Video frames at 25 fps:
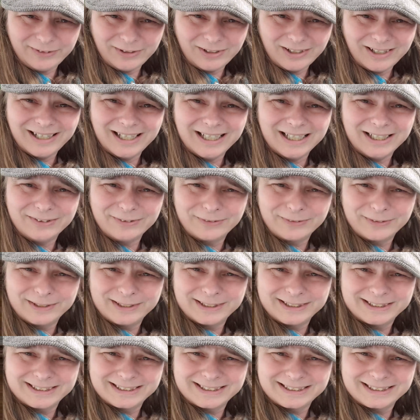
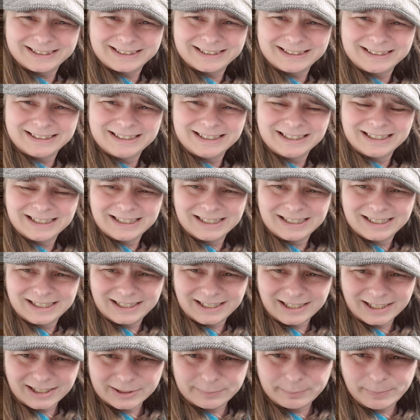
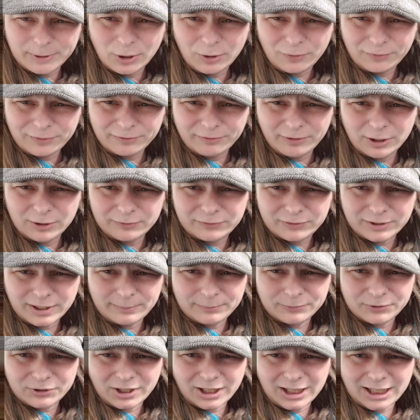Now it's been off the road
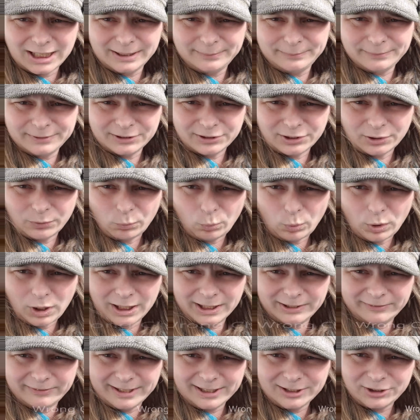some time. It's a
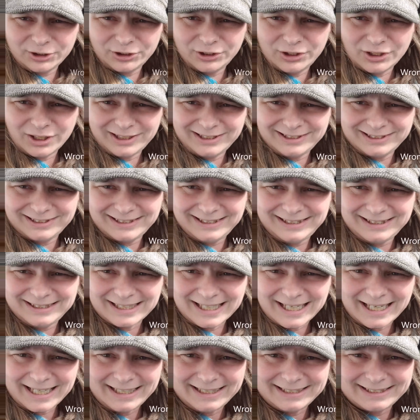Y-Edge
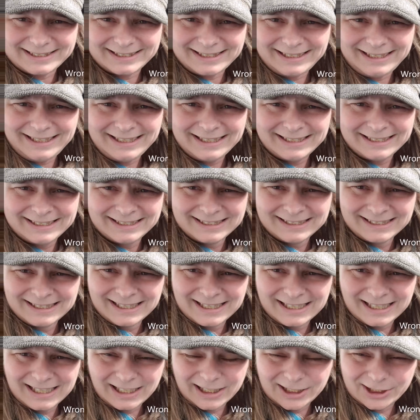1980
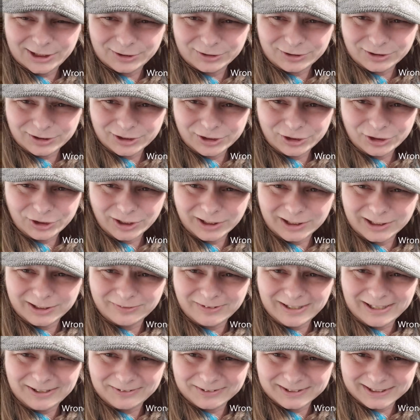and I'm going to show you
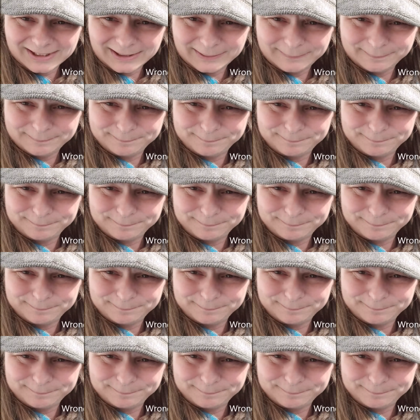around it.